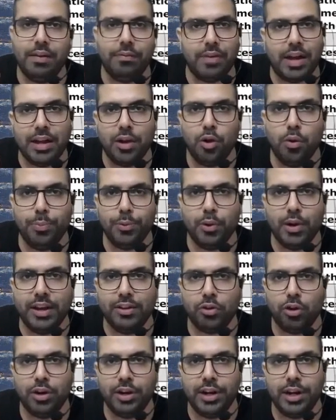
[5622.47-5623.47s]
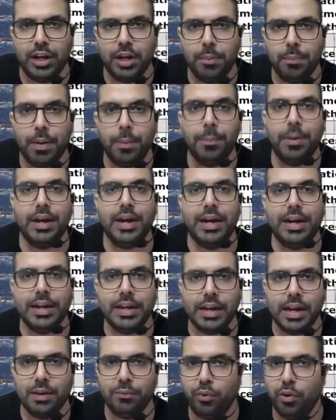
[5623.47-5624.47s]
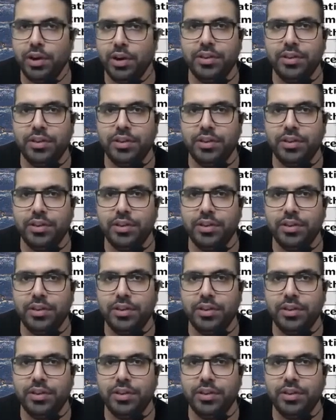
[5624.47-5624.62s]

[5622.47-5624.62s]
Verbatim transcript: I hope you guys already remember 89.4